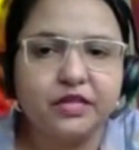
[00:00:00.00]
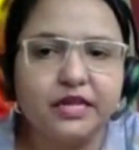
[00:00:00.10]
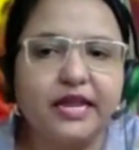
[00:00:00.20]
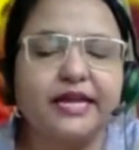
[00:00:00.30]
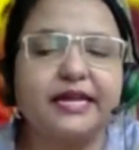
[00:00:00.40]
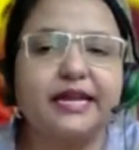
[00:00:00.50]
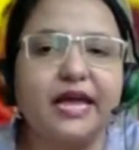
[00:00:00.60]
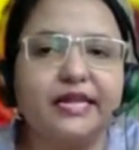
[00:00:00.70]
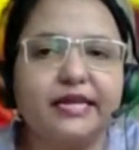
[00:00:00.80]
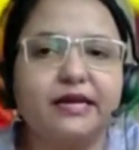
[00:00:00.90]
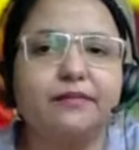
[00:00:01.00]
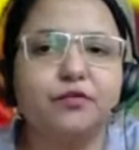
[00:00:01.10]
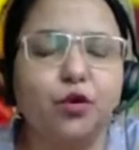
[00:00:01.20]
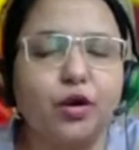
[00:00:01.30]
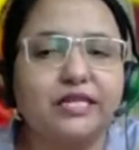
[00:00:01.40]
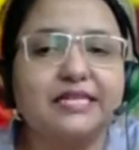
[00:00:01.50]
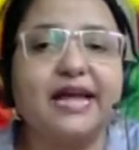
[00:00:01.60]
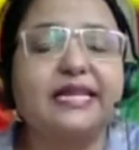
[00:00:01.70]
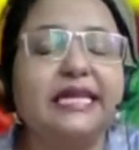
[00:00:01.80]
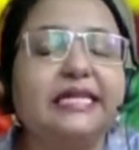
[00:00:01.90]
like lining up toys,
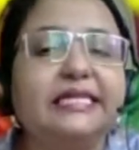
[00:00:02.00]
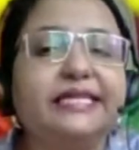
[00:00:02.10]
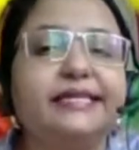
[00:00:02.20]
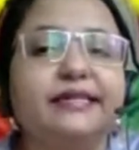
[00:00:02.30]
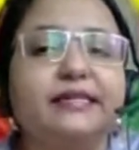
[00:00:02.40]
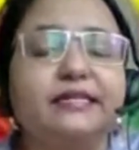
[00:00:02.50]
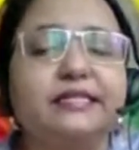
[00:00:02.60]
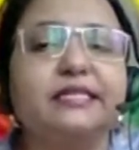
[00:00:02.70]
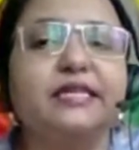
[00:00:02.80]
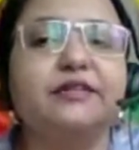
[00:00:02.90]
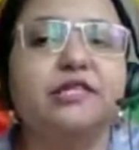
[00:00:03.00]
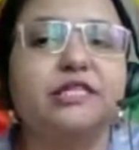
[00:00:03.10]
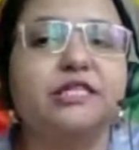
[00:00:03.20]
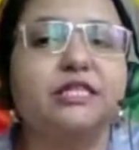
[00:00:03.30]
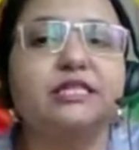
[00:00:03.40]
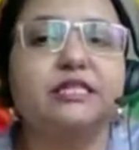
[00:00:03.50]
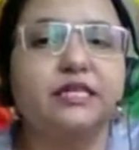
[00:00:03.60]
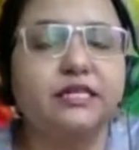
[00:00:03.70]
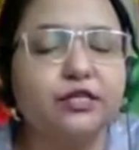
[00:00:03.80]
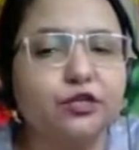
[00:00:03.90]
and intense interest in
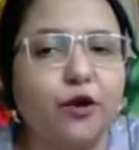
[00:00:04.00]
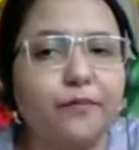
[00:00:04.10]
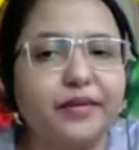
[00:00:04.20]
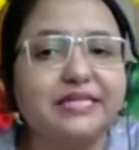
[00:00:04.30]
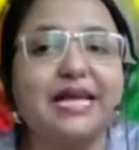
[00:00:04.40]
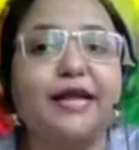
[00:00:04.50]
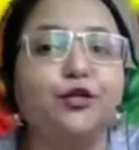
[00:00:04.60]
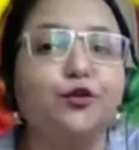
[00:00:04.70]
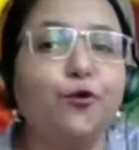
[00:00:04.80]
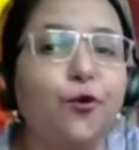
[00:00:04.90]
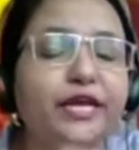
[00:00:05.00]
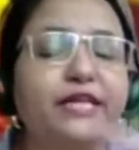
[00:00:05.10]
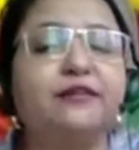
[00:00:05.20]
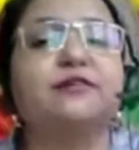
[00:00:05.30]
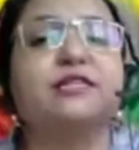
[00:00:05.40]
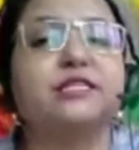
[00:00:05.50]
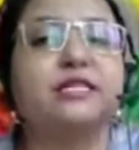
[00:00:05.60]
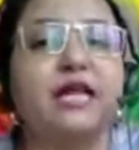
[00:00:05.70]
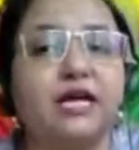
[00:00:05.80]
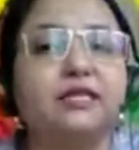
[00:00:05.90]
certain topics and no interest
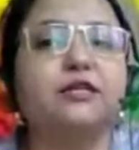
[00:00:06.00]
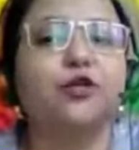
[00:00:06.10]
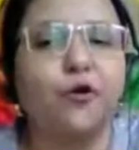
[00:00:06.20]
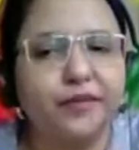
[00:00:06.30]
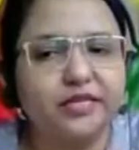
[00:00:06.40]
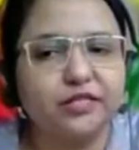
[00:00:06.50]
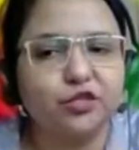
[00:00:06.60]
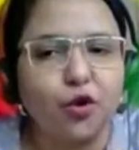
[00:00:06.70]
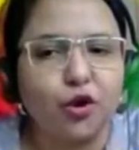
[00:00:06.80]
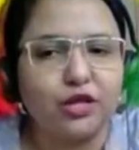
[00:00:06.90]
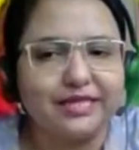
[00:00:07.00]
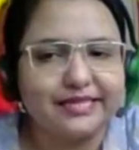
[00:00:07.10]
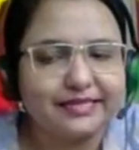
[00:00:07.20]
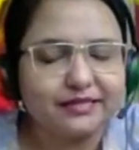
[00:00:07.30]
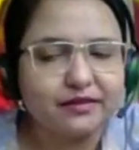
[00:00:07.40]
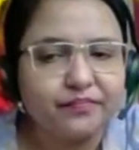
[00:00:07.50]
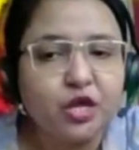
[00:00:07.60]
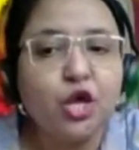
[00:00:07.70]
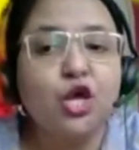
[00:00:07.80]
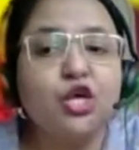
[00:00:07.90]
in other topics. So all this.
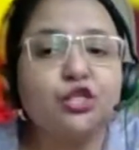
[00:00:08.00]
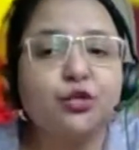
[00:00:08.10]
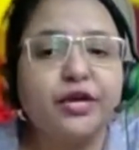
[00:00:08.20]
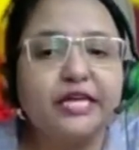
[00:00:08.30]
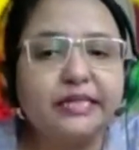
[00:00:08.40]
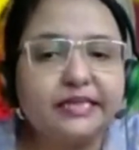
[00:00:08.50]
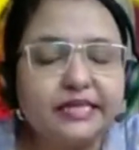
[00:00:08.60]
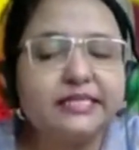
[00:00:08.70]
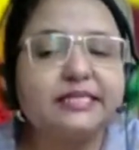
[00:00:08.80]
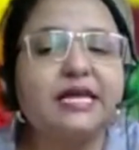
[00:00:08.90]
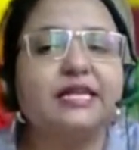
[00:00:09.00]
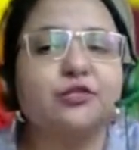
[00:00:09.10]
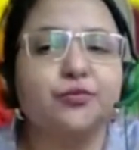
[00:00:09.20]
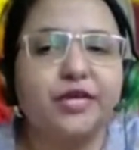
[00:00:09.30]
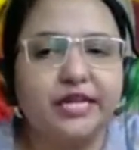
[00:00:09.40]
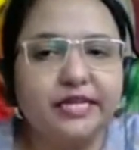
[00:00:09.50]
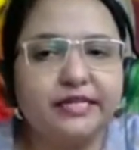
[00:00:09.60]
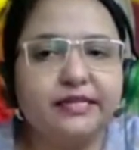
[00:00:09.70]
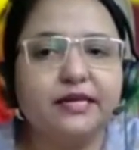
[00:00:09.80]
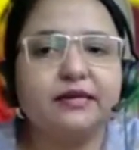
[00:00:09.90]
So in this as well,
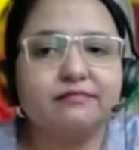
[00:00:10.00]
in the